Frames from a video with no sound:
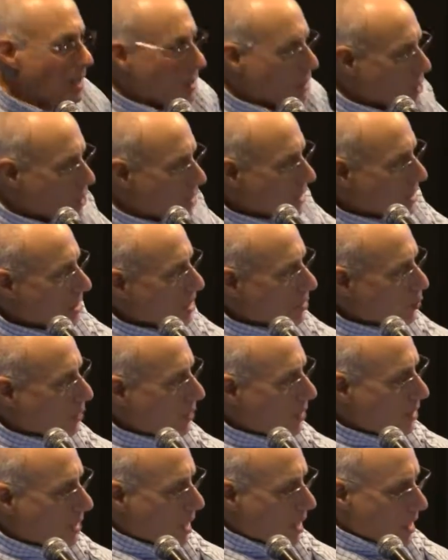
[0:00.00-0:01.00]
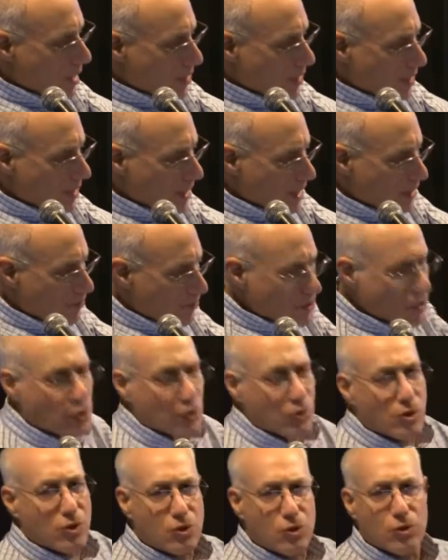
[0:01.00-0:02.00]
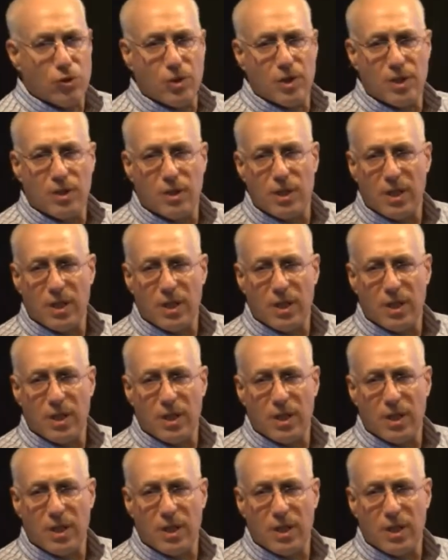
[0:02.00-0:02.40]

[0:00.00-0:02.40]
just as with the need for certitude in,